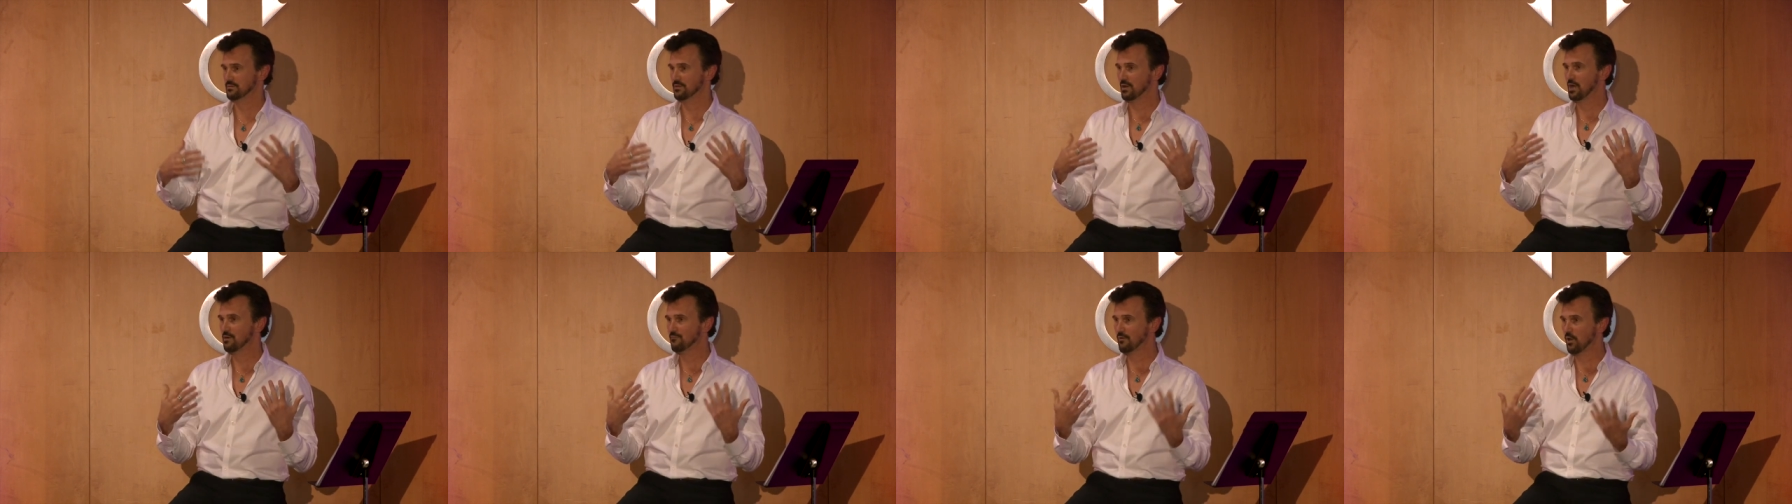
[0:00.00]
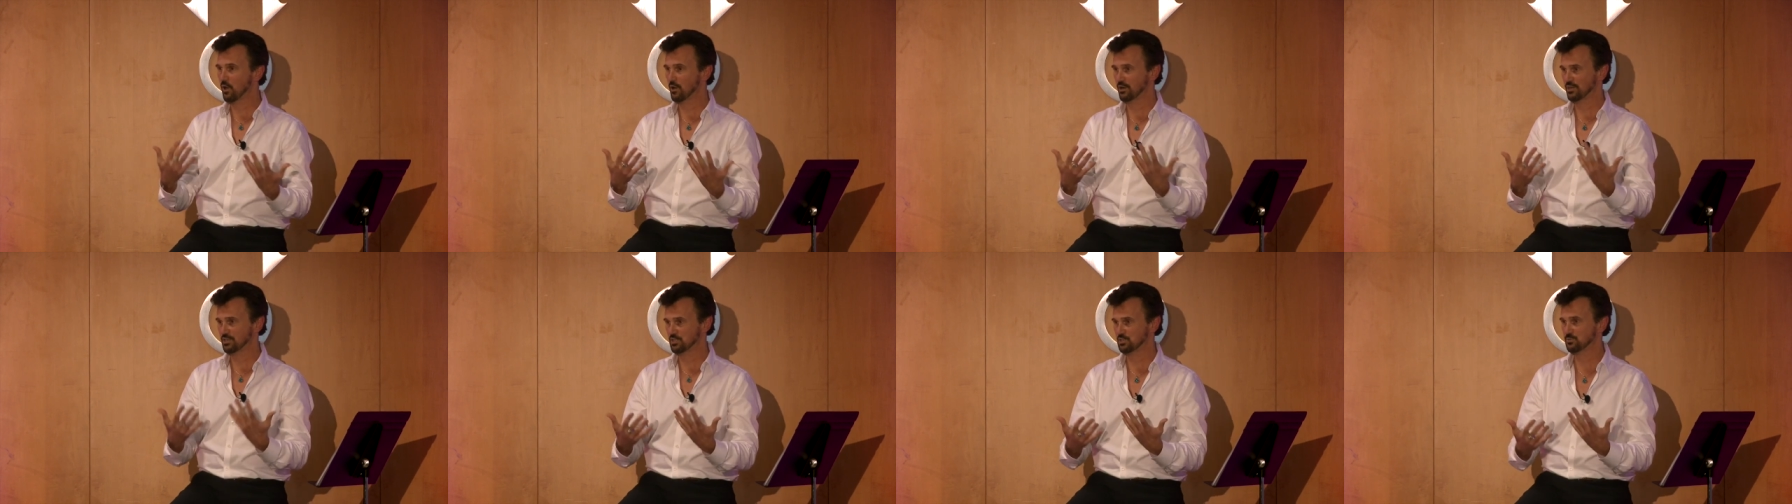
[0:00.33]
of
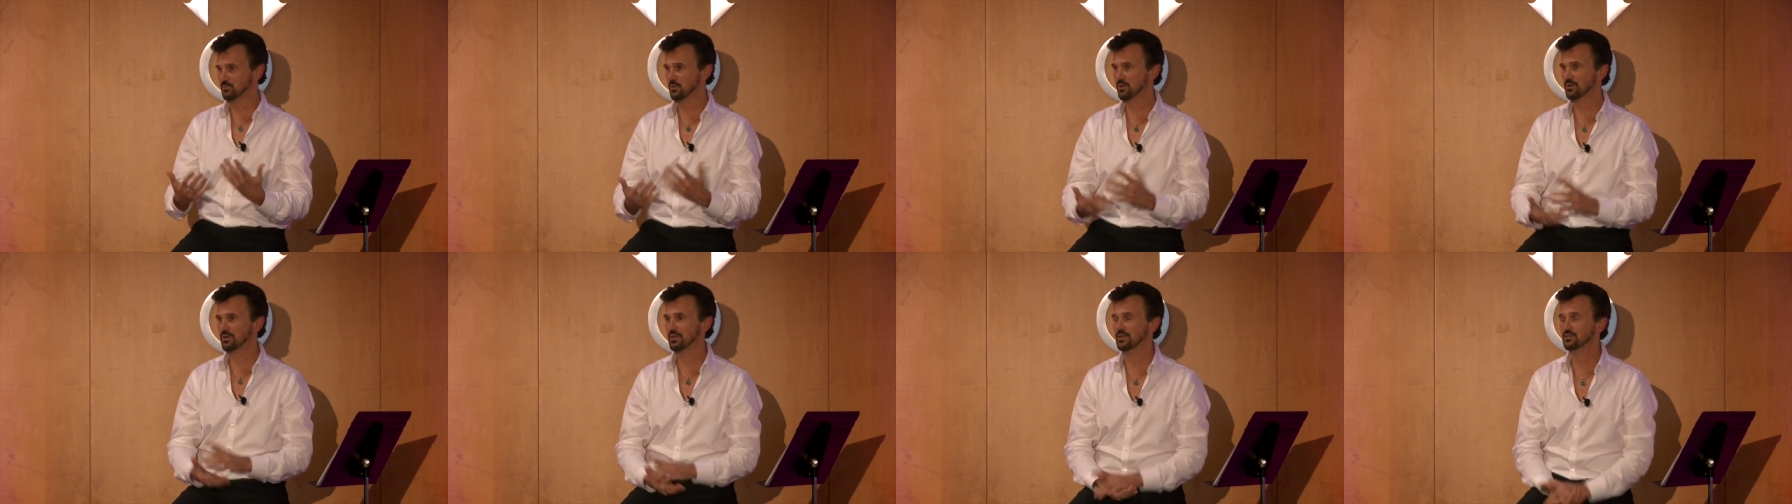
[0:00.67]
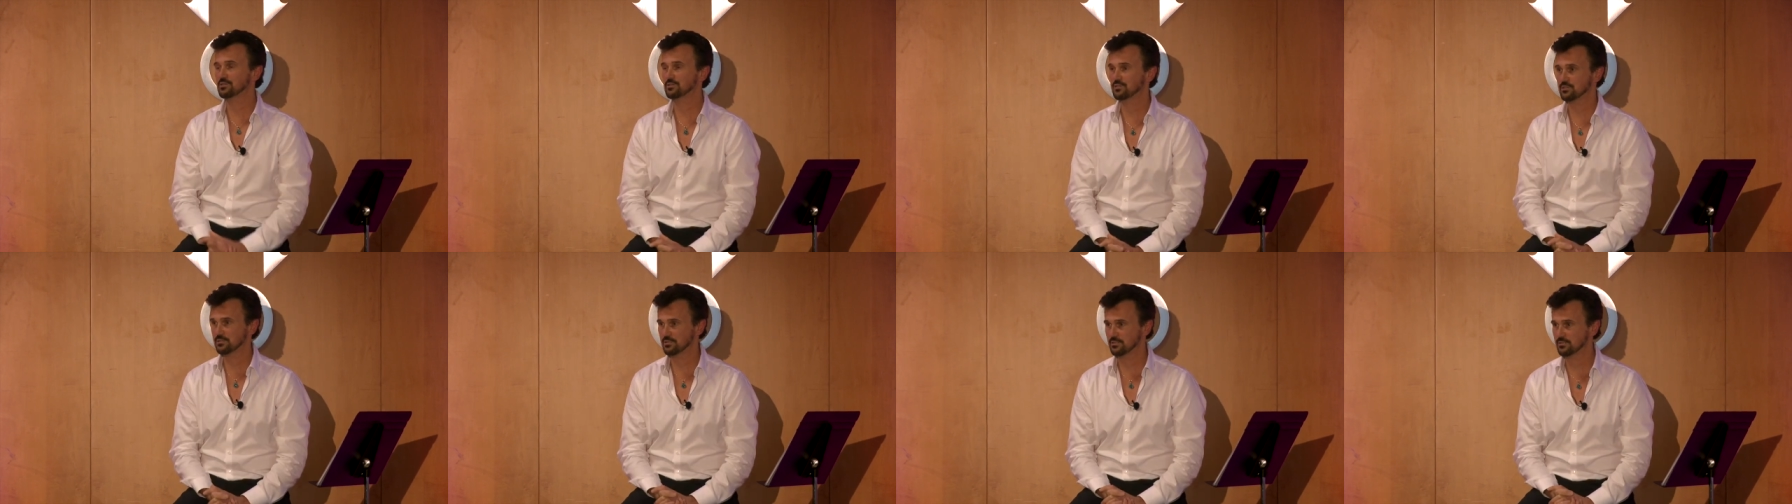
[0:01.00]
our
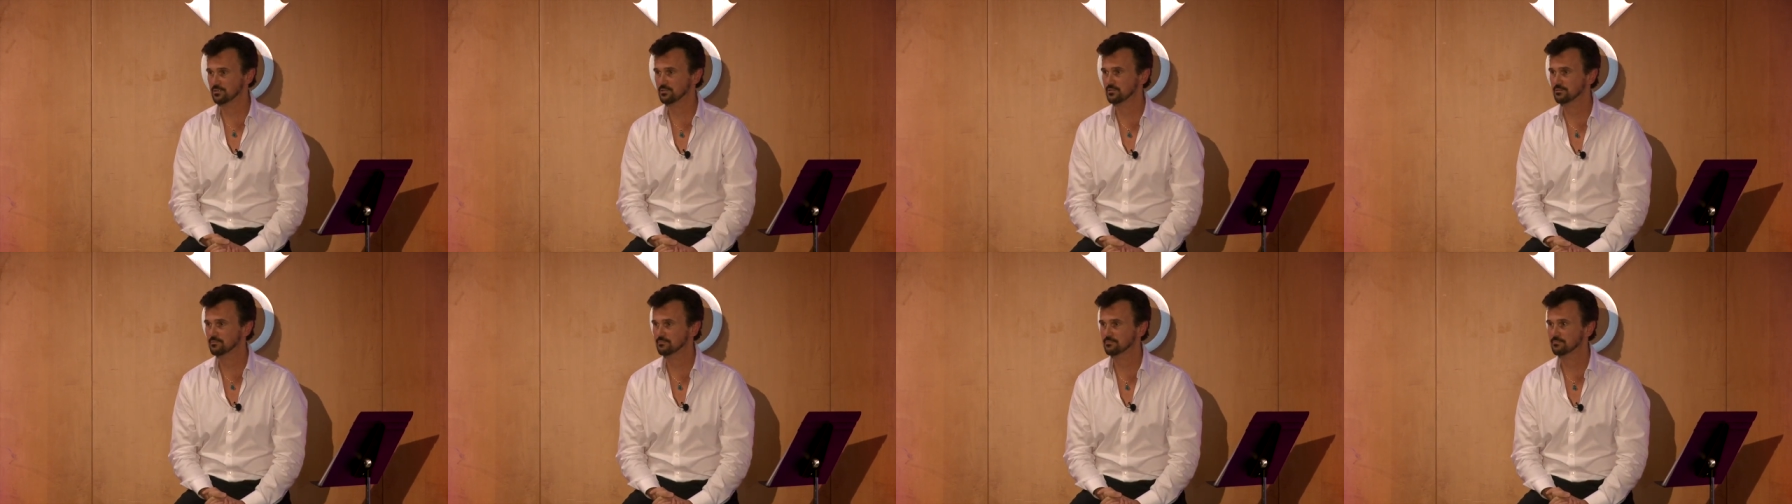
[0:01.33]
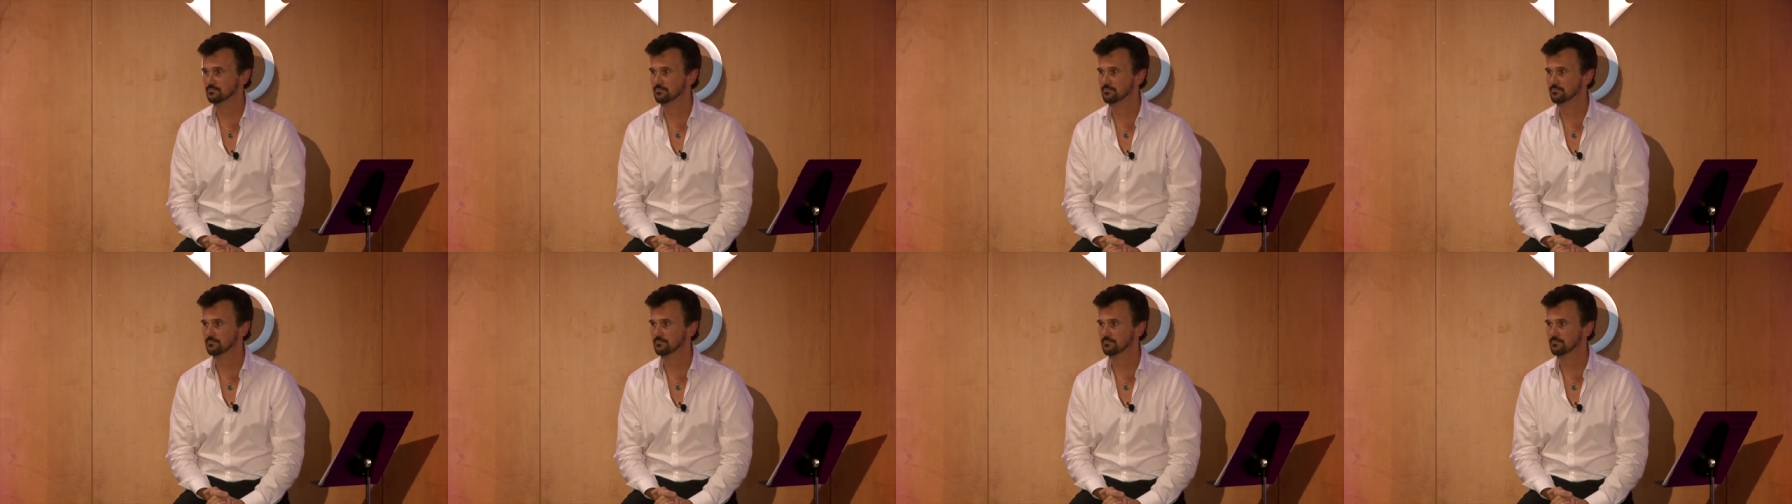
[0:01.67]
experiences,